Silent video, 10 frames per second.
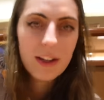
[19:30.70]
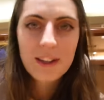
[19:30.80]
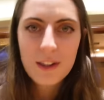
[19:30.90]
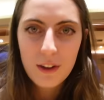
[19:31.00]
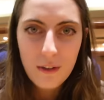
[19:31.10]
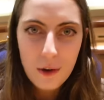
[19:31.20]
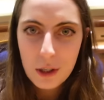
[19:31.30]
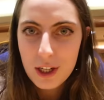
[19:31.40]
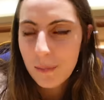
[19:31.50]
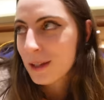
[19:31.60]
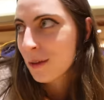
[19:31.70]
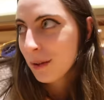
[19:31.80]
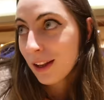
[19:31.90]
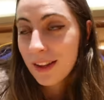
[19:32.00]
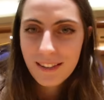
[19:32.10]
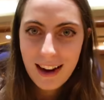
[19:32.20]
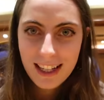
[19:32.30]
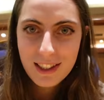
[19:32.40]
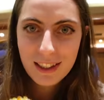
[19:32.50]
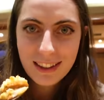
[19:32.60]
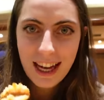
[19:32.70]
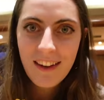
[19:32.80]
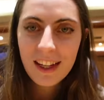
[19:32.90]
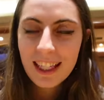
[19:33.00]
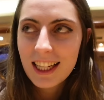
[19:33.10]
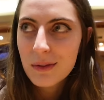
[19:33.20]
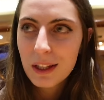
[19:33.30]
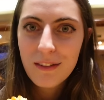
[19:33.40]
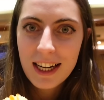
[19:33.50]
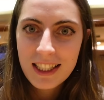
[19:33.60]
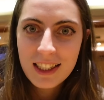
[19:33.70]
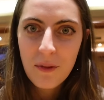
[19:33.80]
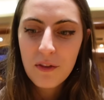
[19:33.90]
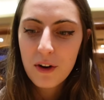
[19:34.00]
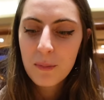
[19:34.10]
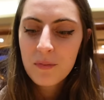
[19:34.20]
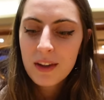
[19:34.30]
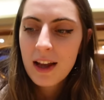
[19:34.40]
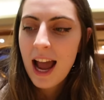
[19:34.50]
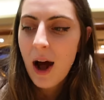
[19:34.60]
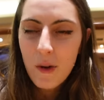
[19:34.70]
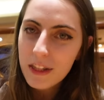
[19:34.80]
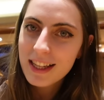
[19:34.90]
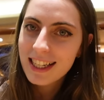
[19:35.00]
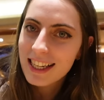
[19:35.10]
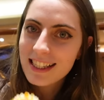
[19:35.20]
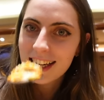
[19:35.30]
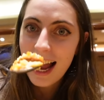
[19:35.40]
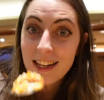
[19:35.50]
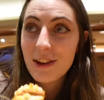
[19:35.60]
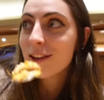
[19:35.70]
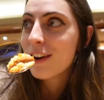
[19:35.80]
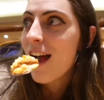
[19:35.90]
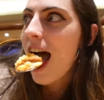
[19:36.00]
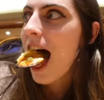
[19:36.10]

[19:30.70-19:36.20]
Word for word: So of course Japanese people love their rice, so I feel like that's where the rice is coming from. How authentic is it? I don't know.